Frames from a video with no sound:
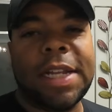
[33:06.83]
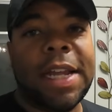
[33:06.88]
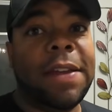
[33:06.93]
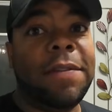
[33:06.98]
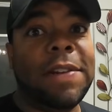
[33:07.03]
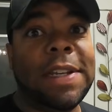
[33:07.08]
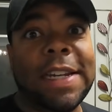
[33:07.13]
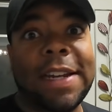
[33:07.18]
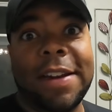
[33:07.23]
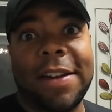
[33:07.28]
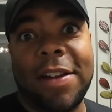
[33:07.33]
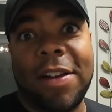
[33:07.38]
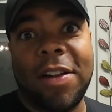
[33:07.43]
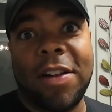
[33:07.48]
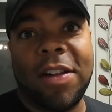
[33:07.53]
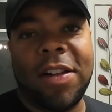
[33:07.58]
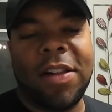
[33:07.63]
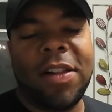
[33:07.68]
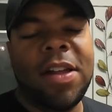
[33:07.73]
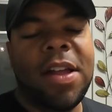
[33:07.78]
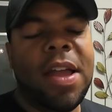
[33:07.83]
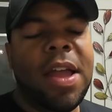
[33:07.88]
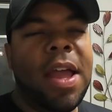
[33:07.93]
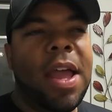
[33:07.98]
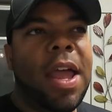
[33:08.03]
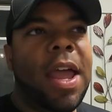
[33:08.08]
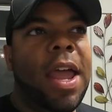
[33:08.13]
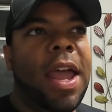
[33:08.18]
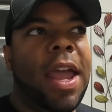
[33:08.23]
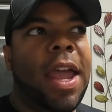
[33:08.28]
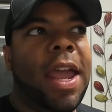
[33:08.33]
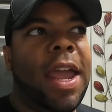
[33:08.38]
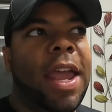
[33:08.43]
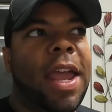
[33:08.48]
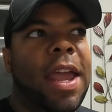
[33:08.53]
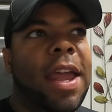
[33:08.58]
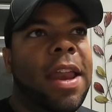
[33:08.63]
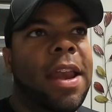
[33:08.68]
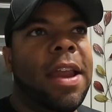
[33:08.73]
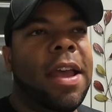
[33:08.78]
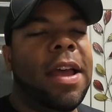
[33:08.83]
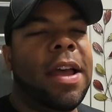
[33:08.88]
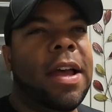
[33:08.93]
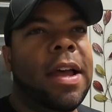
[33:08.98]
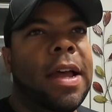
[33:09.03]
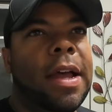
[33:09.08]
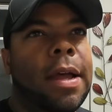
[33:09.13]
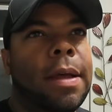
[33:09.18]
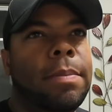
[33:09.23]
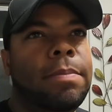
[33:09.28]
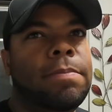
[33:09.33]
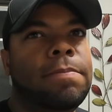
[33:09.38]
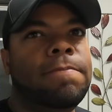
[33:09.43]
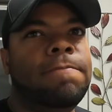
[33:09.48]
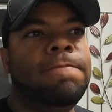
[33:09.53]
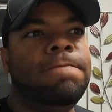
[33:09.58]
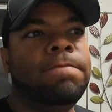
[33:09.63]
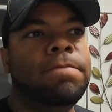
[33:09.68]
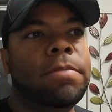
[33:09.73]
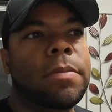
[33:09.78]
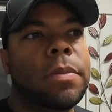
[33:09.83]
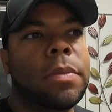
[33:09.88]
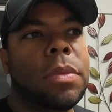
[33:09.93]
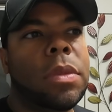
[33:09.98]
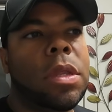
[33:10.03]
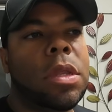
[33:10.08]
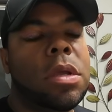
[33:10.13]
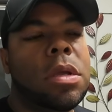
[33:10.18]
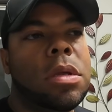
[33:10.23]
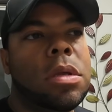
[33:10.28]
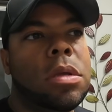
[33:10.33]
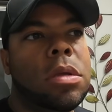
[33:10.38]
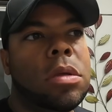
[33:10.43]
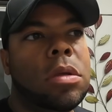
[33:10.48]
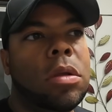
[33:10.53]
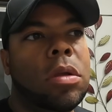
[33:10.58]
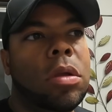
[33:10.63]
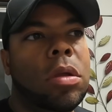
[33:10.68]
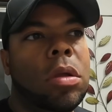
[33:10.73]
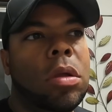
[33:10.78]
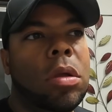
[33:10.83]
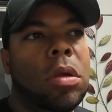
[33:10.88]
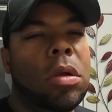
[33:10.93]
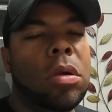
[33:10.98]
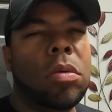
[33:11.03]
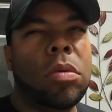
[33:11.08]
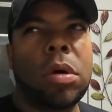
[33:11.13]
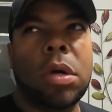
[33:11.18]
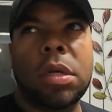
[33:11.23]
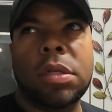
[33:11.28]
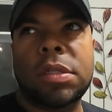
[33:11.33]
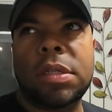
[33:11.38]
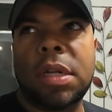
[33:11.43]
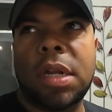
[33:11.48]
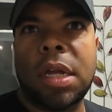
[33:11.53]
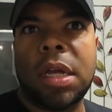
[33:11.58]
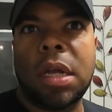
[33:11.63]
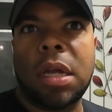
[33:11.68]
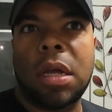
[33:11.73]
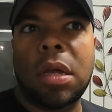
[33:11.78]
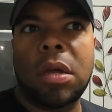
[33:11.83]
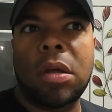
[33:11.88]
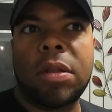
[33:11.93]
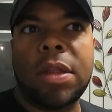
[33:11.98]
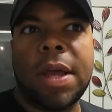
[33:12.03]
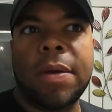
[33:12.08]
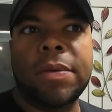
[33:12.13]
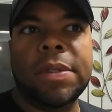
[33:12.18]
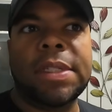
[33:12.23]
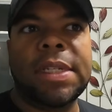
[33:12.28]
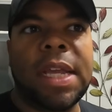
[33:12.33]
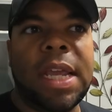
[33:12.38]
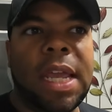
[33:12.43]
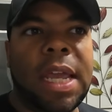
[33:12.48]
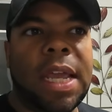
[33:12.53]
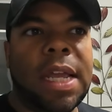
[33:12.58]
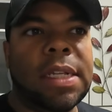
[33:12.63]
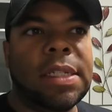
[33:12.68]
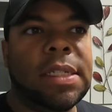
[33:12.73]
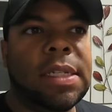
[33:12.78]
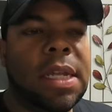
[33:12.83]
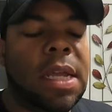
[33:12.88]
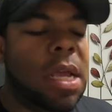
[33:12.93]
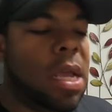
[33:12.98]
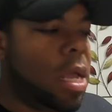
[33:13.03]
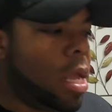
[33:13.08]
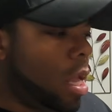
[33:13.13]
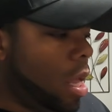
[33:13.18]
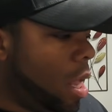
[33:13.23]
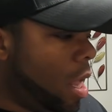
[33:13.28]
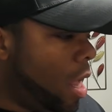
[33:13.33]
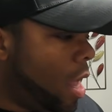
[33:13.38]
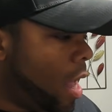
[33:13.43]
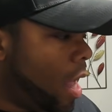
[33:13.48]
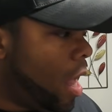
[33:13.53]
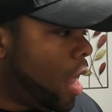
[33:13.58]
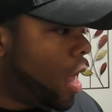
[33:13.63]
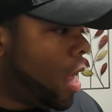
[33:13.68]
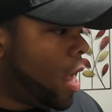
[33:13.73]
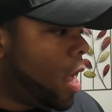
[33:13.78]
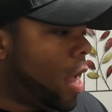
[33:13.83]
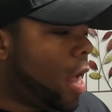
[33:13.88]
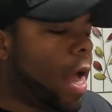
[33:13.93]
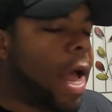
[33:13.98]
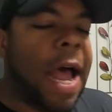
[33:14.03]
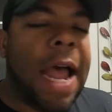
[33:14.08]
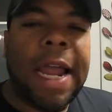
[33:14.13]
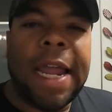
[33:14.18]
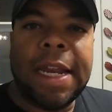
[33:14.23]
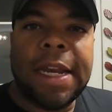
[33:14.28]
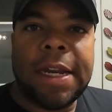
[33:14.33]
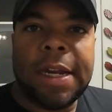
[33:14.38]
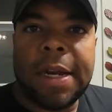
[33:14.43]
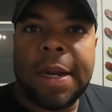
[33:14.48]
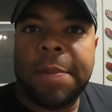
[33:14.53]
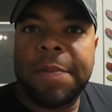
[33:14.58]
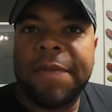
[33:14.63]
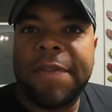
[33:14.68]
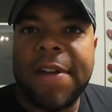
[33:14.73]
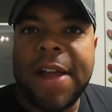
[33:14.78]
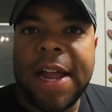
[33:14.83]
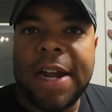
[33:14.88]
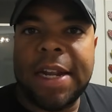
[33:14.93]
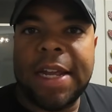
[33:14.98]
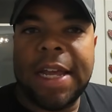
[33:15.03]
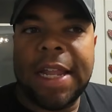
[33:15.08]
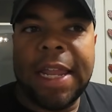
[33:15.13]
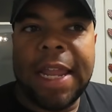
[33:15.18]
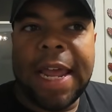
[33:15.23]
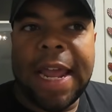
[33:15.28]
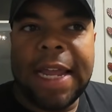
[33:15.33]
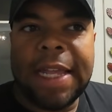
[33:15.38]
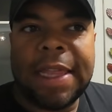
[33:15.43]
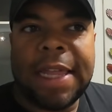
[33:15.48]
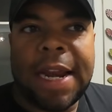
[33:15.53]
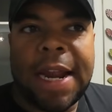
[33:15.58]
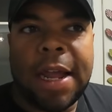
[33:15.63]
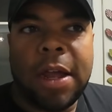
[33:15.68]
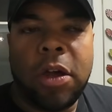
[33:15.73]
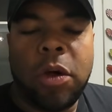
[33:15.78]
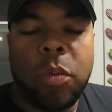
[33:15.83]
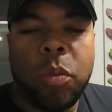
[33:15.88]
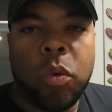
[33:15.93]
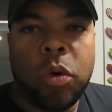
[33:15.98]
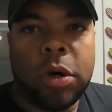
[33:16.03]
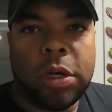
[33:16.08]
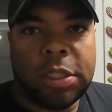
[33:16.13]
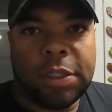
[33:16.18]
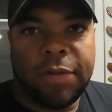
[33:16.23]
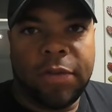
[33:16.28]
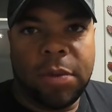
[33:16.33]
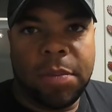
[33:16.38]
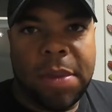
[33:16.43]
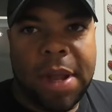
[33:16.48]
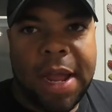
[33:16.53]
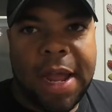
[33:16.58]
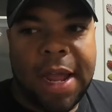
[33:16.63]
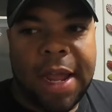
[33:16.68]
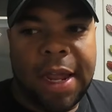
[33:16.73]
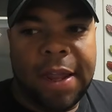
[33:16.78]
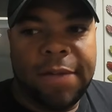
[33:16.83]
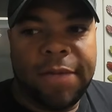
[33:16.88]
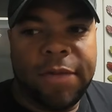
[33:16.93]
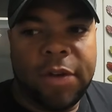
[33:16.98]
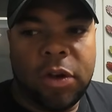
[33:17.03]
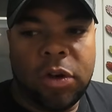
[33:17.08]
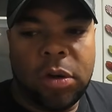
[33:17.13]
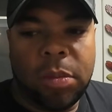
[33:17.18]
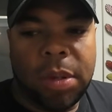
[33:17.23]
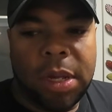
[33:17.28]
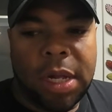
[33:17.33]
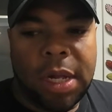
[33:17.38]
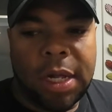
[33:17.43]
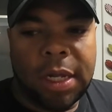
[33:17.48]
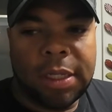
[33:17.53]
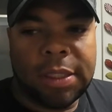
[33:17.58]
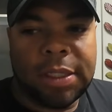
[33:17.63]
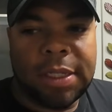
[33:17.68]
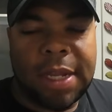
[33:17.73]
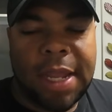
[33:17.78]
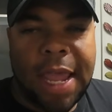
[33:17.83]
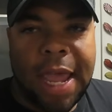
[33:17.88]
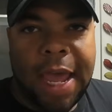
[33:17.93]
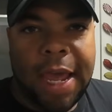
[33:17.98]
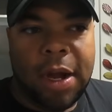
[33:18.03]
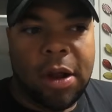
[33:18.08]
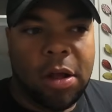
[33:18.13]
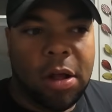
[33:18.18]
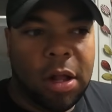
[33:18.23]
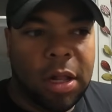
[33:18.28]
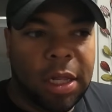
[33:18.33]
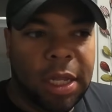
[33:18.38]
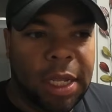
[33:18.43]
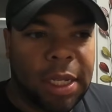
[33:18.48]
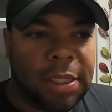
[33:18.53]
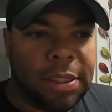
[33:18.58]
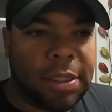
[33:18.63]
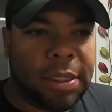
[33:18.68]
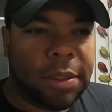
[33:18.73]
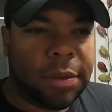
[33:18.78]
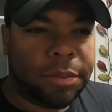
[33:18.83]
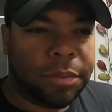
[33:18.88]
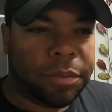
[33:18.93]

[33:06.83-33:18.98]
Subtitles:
I even did a haul. And where else did I go? That was it. I ended up finding a light that I hope works for my photo box at Ollie's.